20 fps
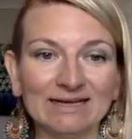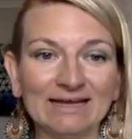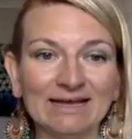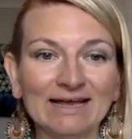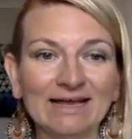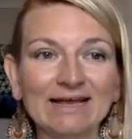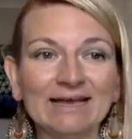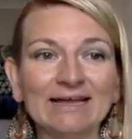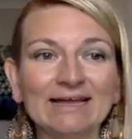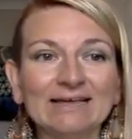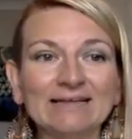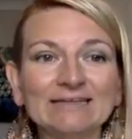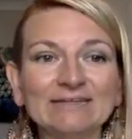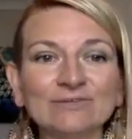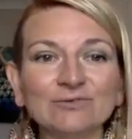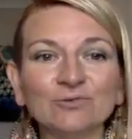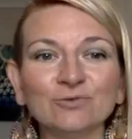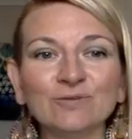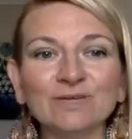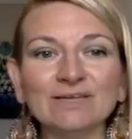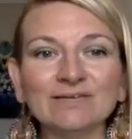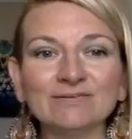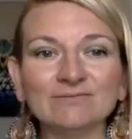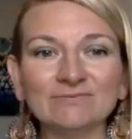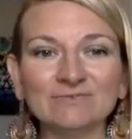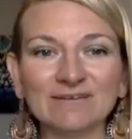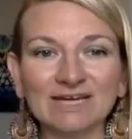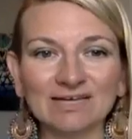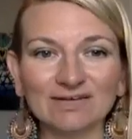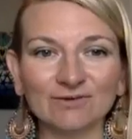And we've
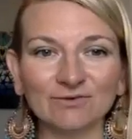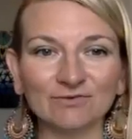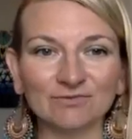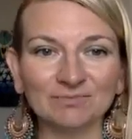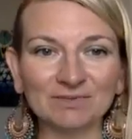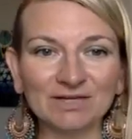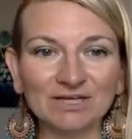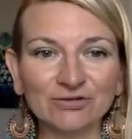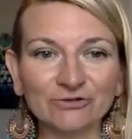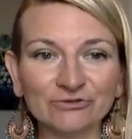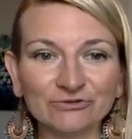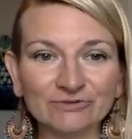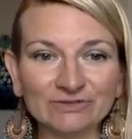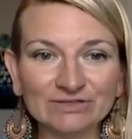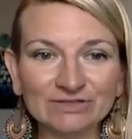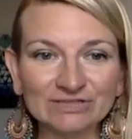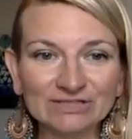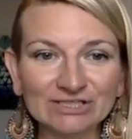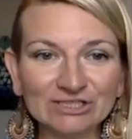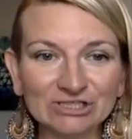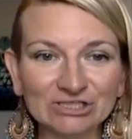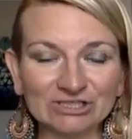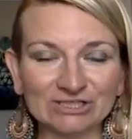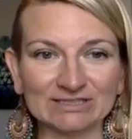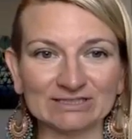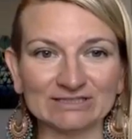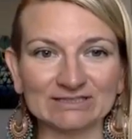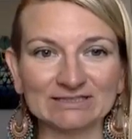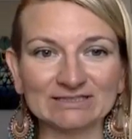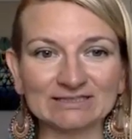kind of been
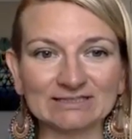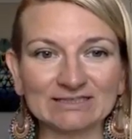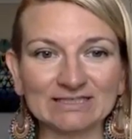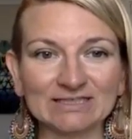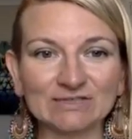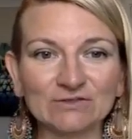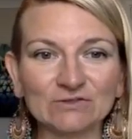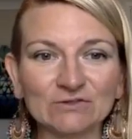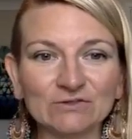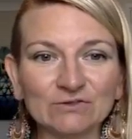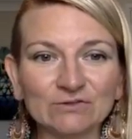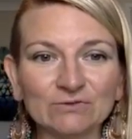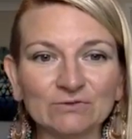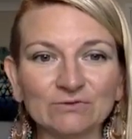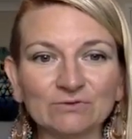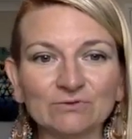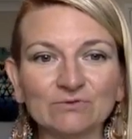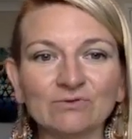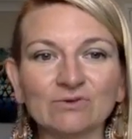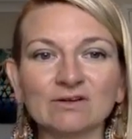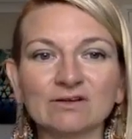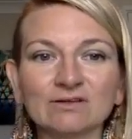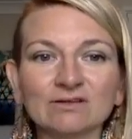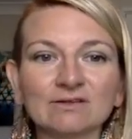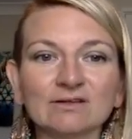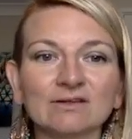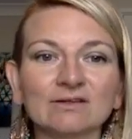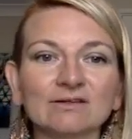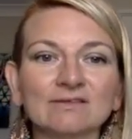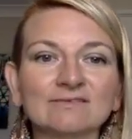conditioned to
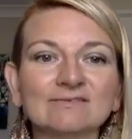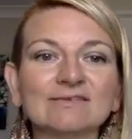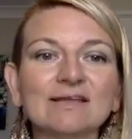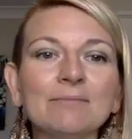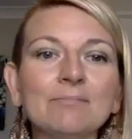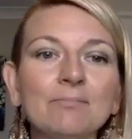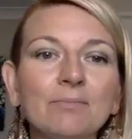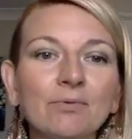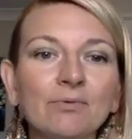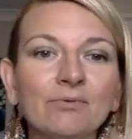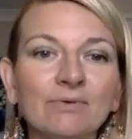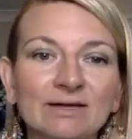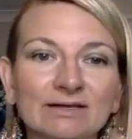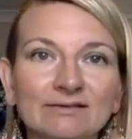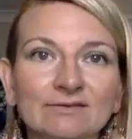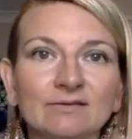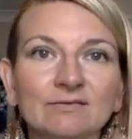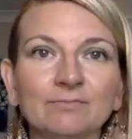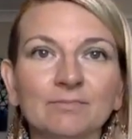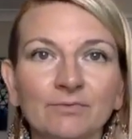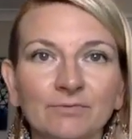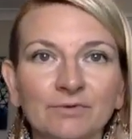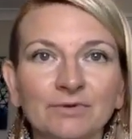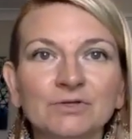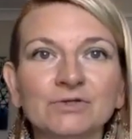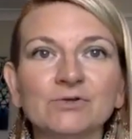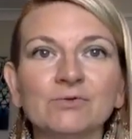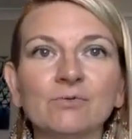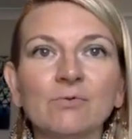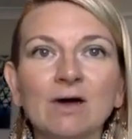separate
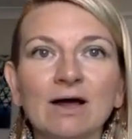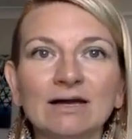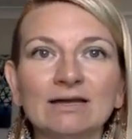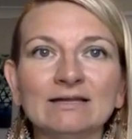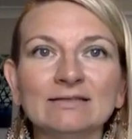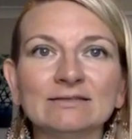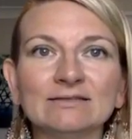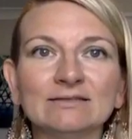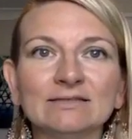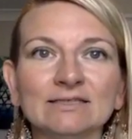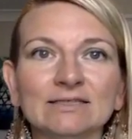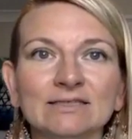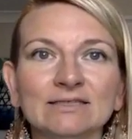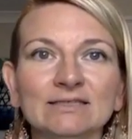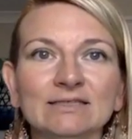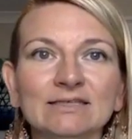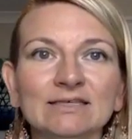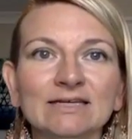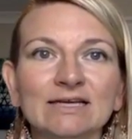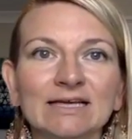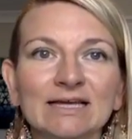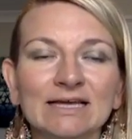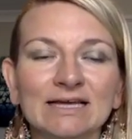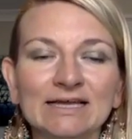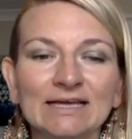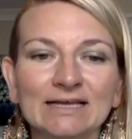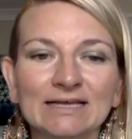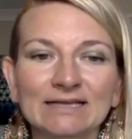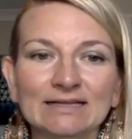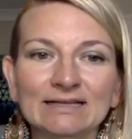spirituality
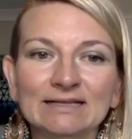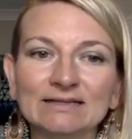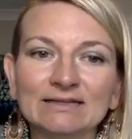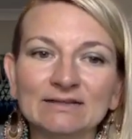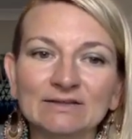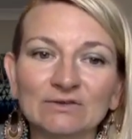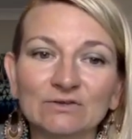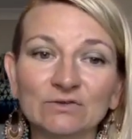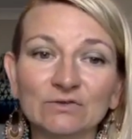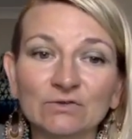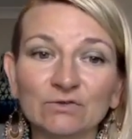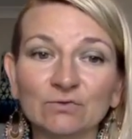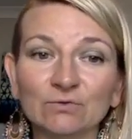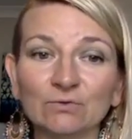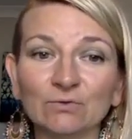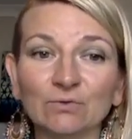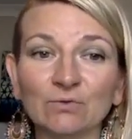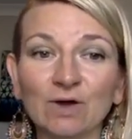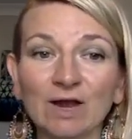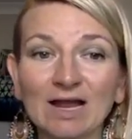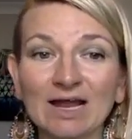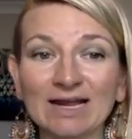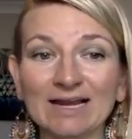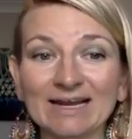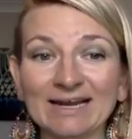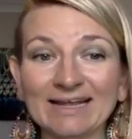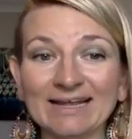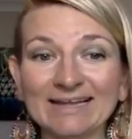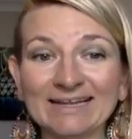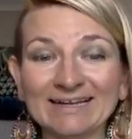and to
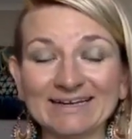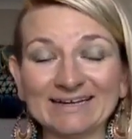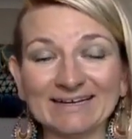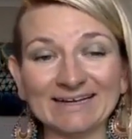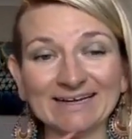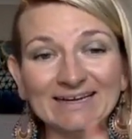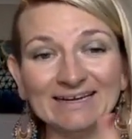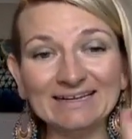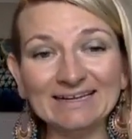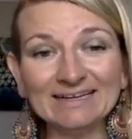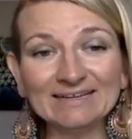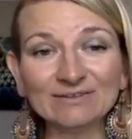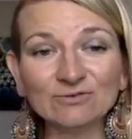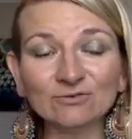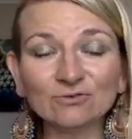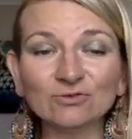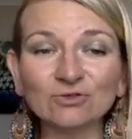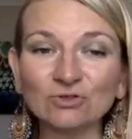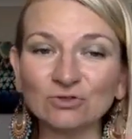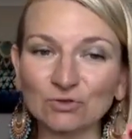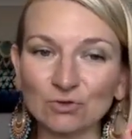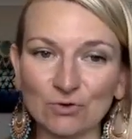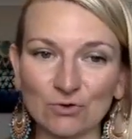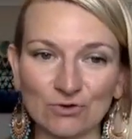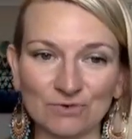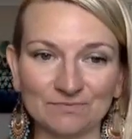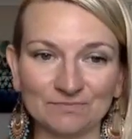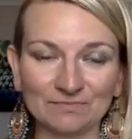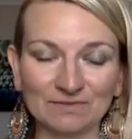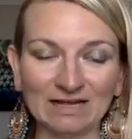like a little
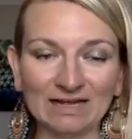draw.